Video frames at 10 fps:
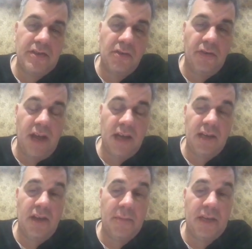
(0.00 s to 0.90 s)
our own
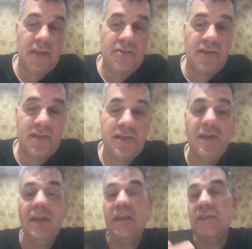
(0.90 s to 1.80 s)
economic interest
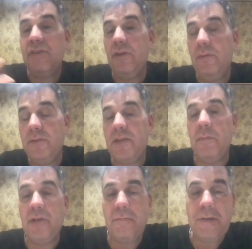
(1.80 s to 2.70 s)
so some
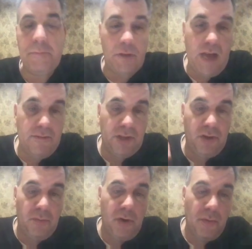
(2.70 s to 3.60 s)
other people have a
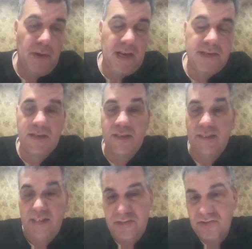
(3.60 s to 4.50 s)
little more rest and
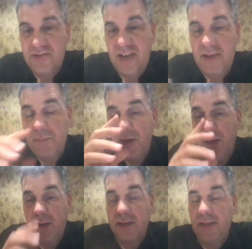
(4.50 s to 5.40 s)
leisure time?
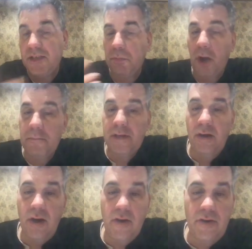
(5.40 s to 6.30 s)
That's probably a
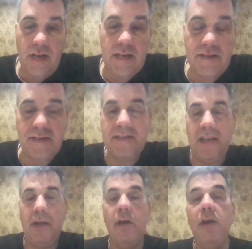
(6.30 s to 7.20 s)
harder case to
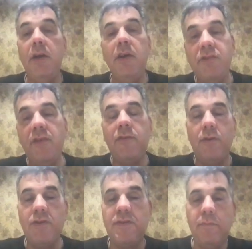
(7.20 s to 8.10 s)
sell. Now, of
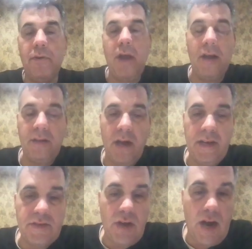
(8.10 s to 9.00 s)
course, we're not kind
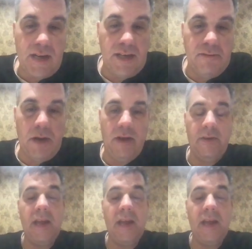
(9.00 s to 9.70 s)
of talking about